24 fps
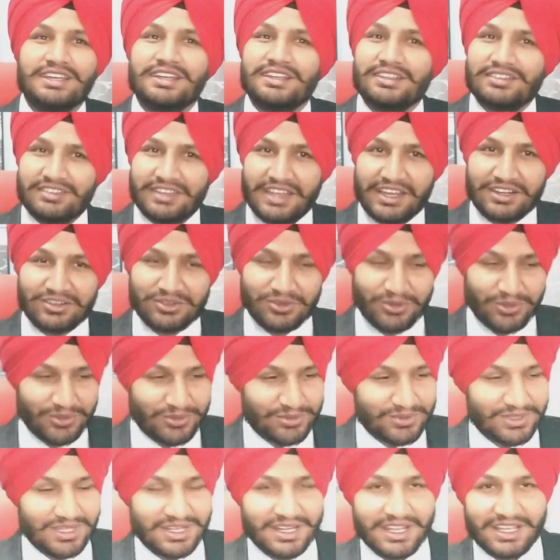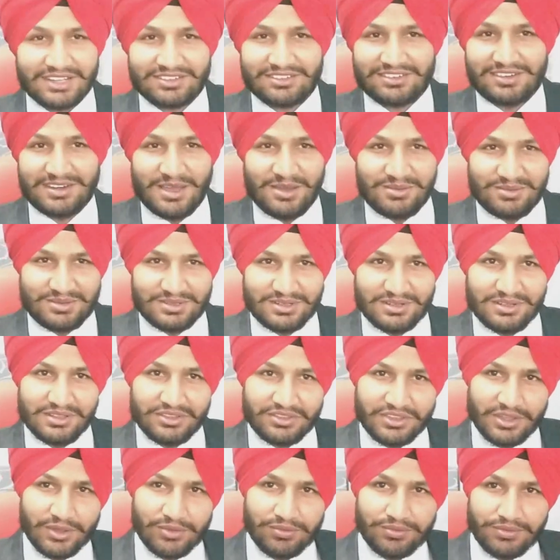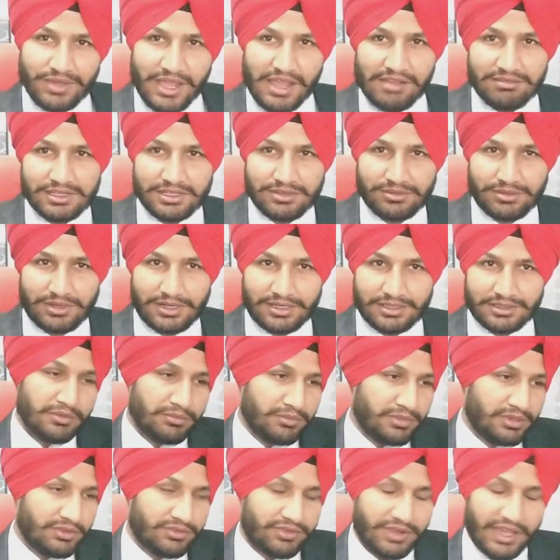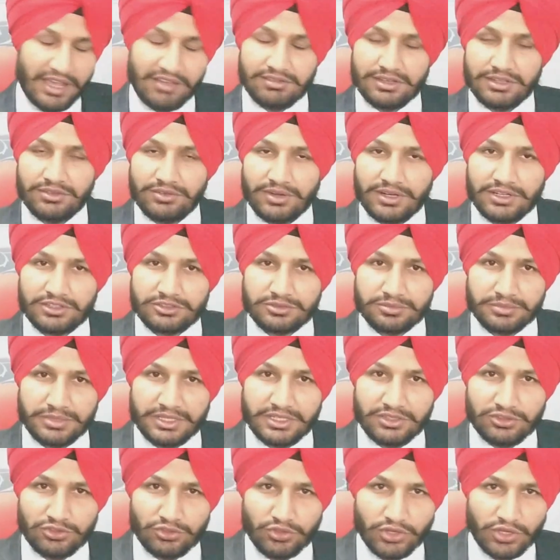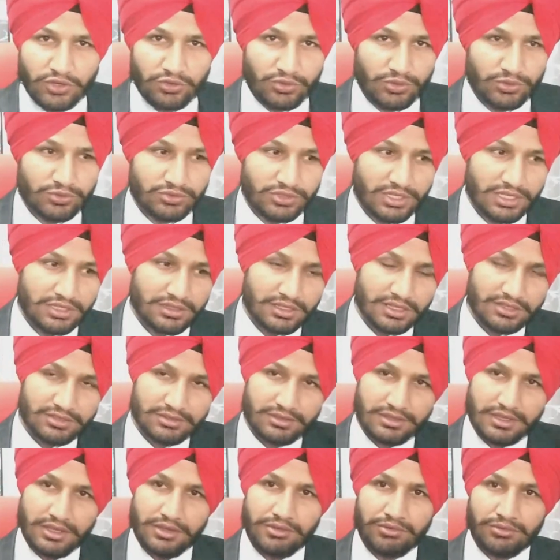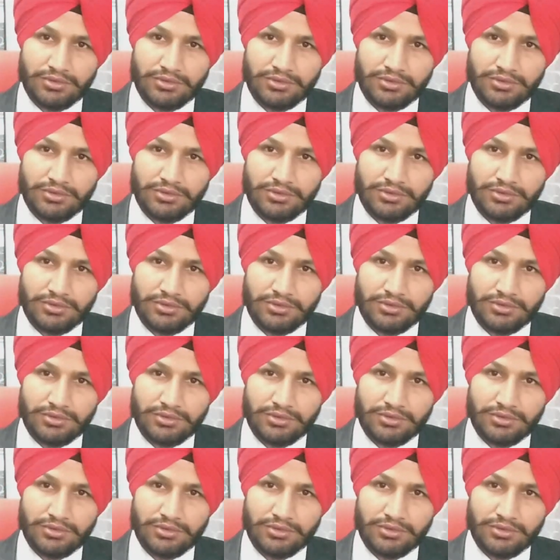Then go to the next level, the family word. Family words mean you are using the same